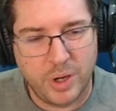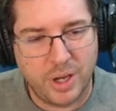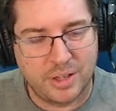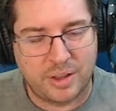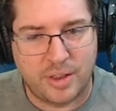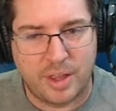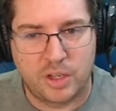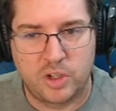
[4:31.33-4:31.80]
get
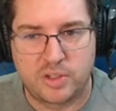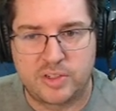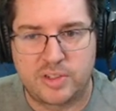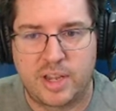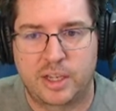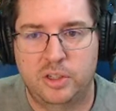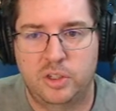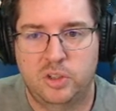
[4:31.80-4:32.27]
to that in just a
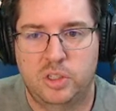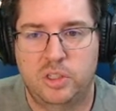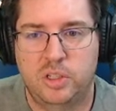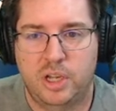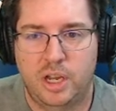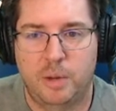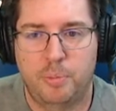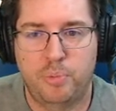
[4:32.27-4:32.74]
second, just to
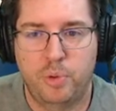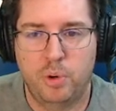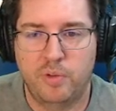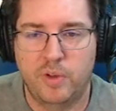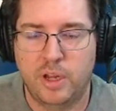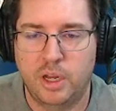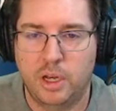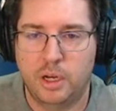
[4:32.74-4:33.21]
kind of prove
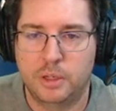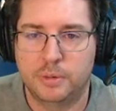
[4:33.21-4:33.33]
it,